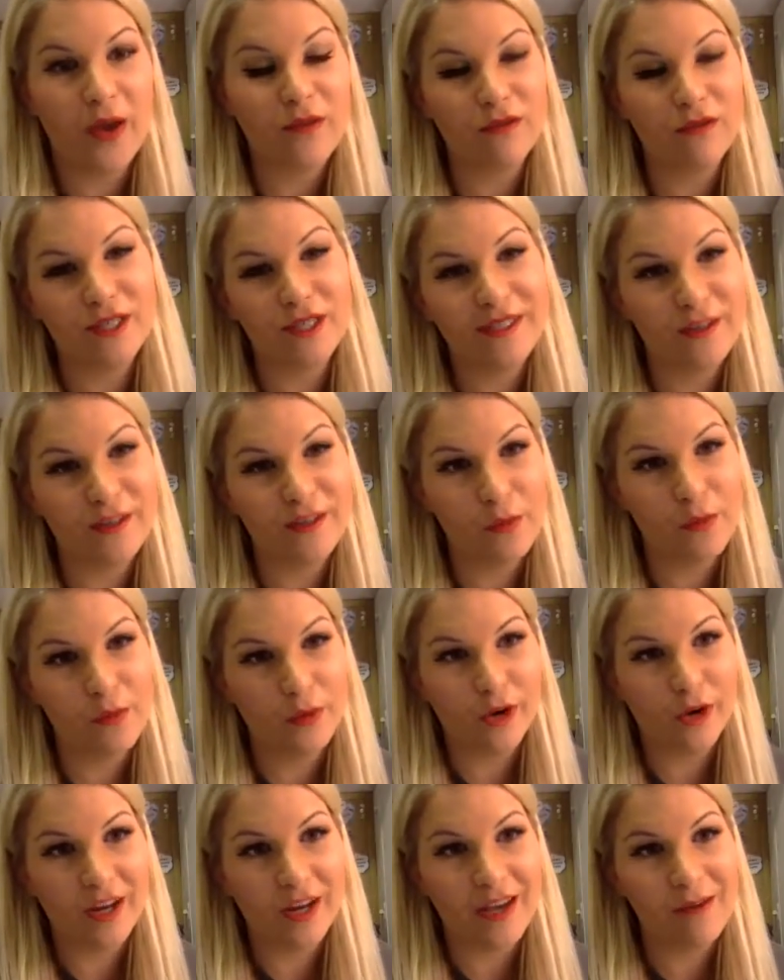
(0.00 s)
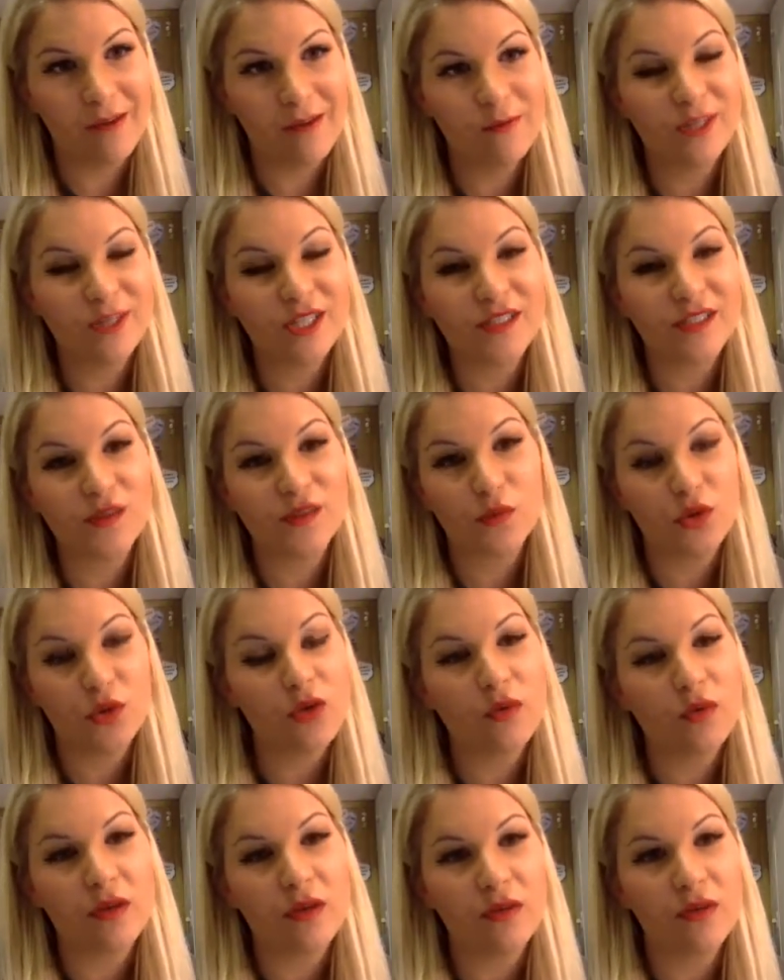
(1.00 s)
every single morning, which is really,
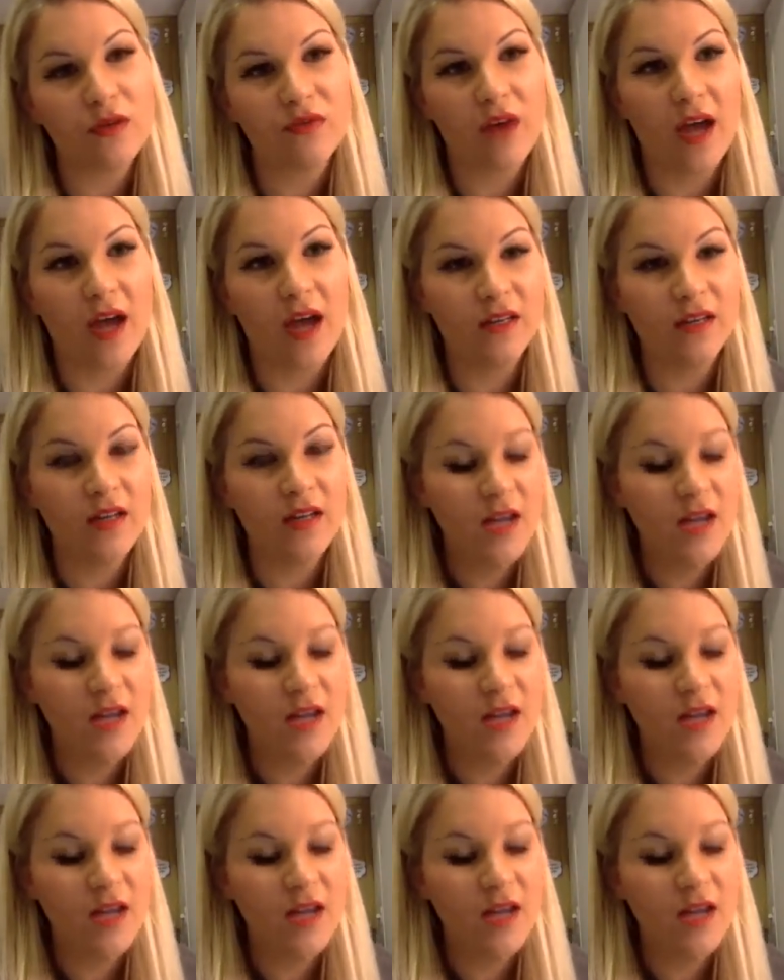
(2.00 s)
really fun.